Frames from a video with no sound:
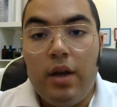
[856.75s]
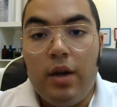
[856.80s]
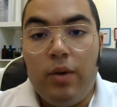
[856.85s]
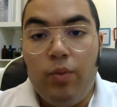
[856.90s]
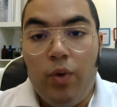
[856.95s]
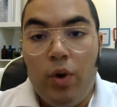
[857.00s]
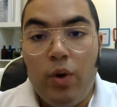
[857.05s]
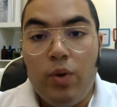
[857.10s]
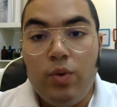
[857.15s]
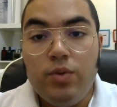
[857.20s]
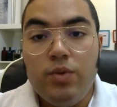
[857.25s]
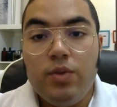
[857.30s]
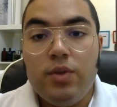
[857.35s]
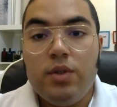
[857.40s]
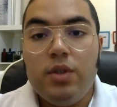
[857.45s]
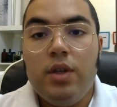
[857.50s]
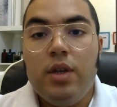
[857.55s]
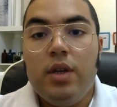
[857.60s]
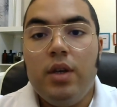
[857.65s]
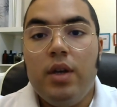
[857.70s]

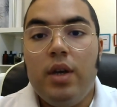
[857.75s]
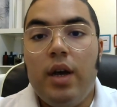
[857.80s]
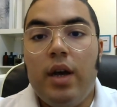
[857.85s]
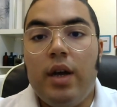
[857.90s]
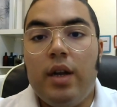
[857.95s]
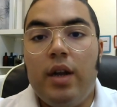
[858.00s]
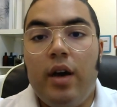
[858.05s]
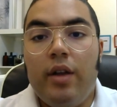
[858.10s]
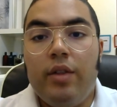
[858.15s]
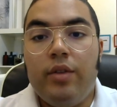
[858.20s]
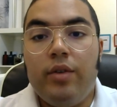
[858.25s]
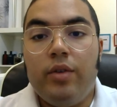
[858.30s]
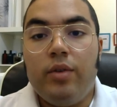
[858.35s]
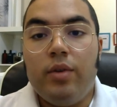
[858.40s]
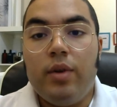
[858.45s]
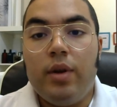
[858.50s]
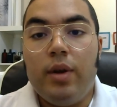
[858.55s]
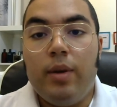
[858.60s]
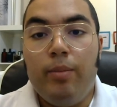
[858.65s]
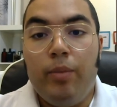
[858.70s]
rose and
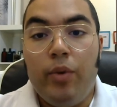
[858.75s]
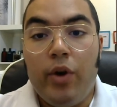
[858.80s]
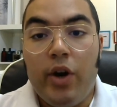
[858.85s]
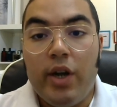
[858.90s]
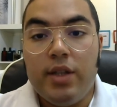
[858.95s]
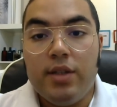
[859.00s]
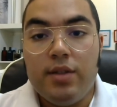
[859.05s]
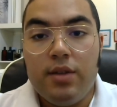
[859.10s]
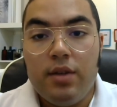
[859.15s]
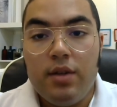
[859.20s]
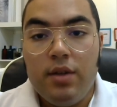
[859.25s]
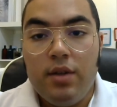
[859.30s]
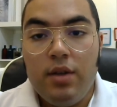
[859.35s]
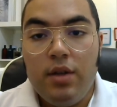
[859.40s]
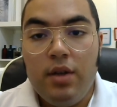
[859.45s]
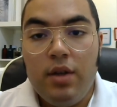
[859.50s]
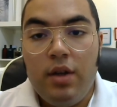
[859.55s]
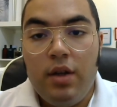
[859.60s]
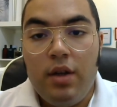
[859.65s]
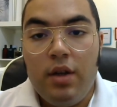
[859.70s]
other bright
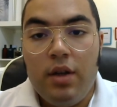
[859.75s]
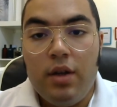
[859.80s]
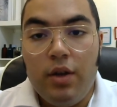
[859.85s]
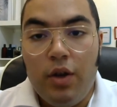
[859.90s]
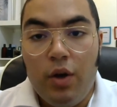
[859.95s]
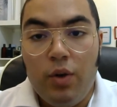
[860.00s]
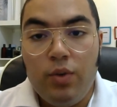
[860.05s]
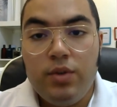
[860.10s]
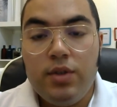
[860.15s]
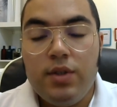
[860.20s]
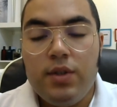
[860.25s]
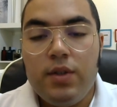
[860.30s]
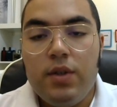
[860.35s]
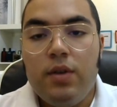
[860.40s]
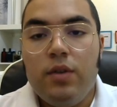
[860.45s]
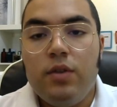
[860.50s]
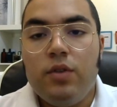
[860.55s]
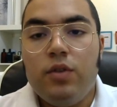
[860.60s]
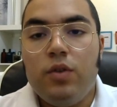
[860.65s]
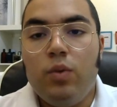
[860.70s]

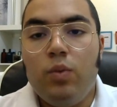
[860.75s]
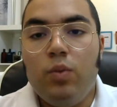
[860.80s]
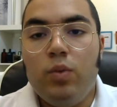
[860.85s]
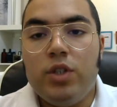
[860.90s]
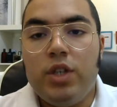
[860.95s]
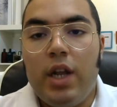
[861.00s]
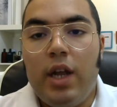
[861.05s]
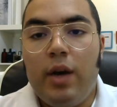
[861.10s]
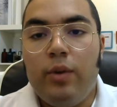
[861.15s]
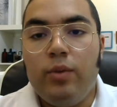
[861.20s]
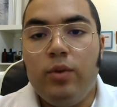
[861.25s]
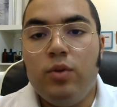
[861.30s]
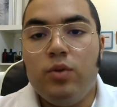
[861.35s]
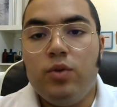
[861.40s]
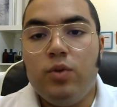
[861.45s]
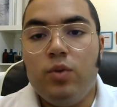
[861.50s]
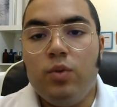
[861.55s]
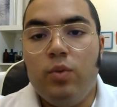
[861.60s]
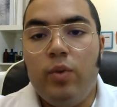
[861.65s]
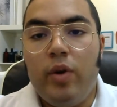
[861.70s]
notes, which allow you
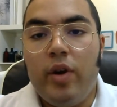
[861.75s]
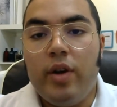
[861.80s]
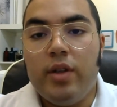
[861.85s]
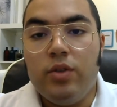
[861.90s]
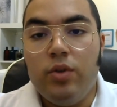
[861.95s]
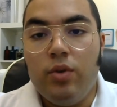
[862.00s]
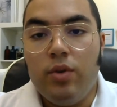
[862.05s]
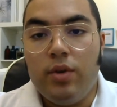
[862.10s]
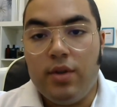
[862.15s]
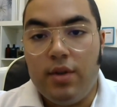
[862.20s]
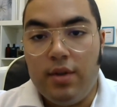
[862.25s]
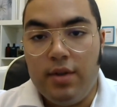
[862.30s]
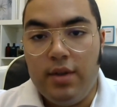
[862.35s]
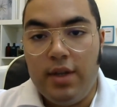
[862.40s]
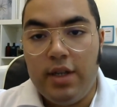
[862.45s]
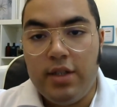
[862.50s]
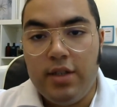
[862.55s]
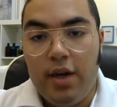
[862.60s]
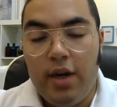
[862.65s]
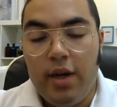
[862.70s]
to wear it during the
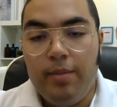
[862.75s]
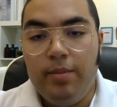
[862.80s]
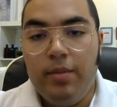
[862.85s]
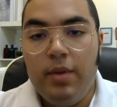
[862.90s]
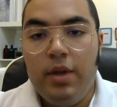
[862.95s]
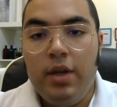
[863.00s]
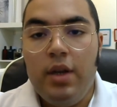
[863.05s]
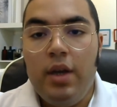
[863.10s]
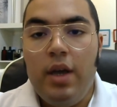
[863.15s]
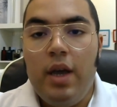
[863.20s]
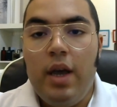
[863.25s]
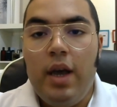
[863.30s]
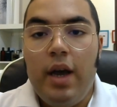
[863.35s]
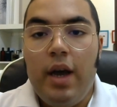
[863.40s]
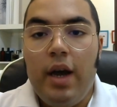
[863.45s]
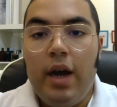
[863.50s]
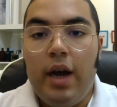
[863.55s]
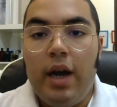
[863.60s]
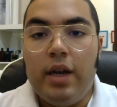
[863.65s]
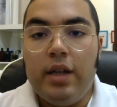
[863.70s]
daytime.
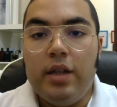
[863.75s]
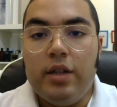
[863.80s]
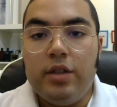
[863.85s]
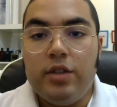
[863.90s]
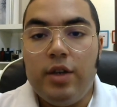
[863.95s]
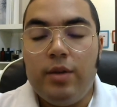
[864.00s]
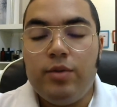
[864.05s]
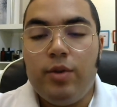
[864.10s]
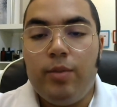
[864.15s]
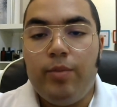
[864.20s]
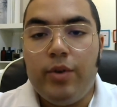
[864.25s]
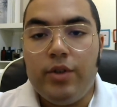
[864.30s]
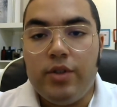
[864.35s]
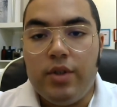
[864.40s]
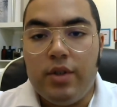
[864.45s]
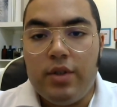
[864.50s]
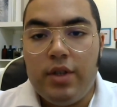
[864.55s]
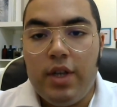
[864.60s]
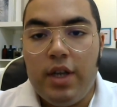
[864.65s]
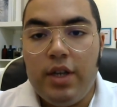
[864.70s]
And in terms of
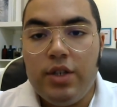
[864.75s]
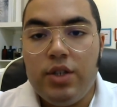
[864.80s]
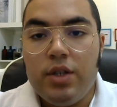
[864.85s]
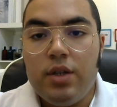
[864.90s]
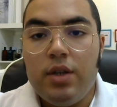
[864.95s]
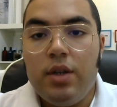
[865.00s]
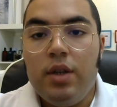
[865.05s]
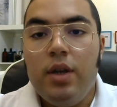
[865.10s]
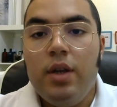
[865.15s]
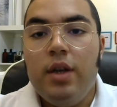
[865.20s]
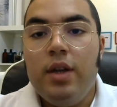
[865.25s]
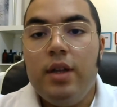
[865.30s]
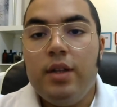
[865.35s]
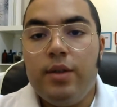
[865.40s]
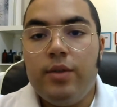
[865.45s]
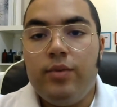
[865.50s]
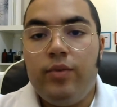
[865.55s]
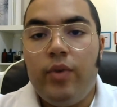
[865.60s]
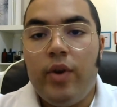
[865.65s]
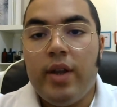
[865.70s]
presentation,
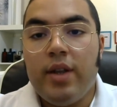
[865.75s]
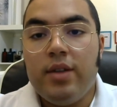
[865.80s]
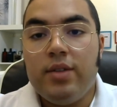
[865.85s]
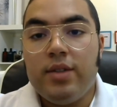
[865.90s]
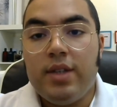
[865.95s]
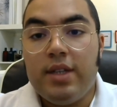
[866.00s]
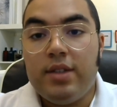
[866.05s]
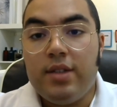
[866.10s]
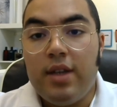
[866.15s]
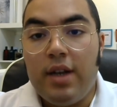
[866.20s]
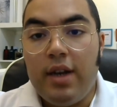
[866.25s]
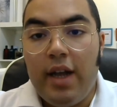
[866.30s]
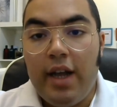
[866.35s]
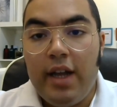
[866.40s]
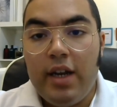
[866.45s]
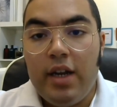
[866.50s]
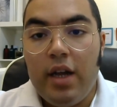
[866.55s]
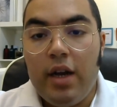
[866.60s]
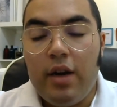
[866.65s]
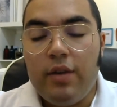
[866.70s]
this fragrance gets a
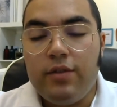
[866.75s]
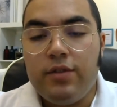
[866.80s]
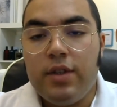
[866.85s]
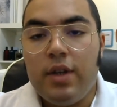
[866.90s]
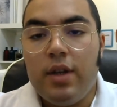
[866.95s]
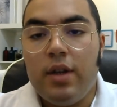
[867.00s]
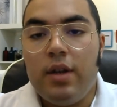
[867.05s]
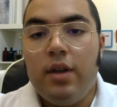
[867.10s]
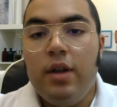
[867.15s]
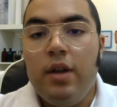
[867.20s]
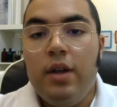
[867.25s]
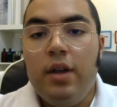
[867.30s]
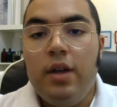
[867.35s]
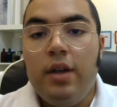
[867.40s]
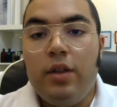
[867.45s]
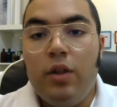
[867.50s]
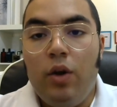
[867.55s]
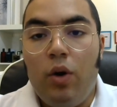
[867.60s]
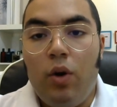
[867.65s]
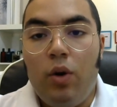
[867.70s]
9 out of 10.
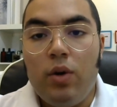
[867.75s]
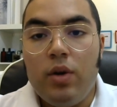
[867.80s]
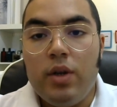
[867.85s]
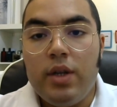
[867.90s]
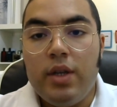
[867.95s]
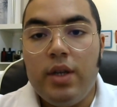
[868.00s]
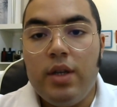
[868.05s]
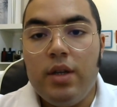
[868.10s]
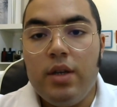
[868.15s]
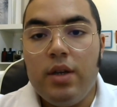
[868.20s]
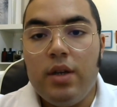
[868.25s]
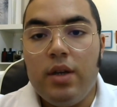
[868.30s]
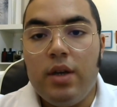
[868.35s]
The only